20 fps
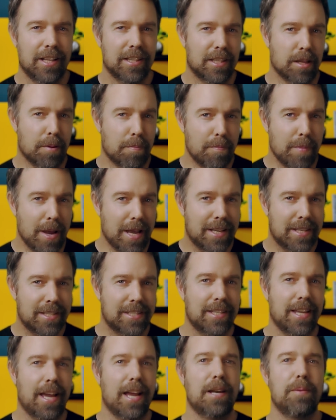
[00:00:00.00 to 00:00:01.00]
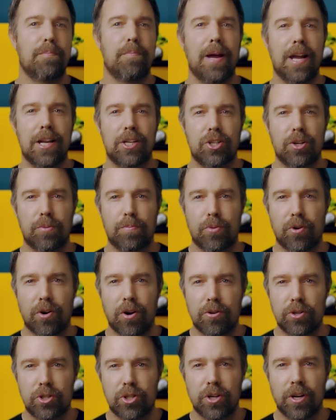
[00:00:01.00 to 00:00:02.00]
The mix and match
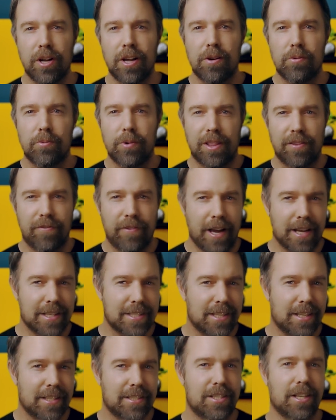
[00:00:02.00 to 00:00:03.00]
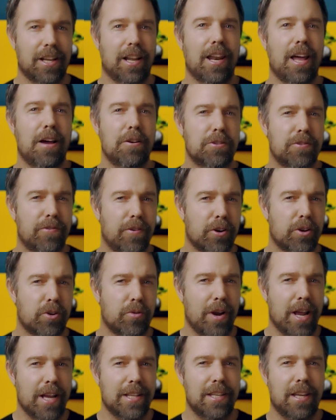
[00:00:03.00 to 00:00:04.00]
approach with facets allows for
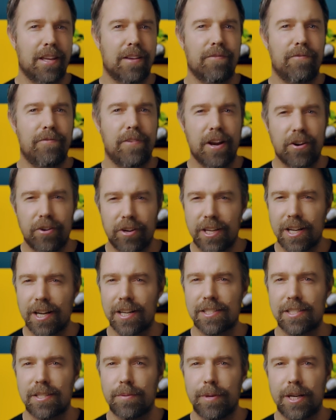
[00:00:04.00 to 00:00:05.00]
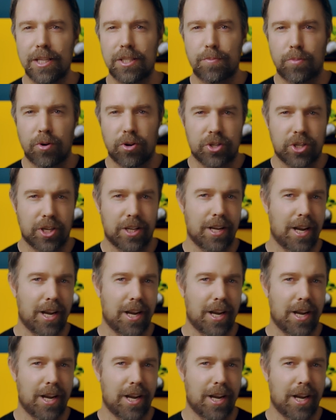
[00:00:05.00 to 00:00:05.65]
creating very customized project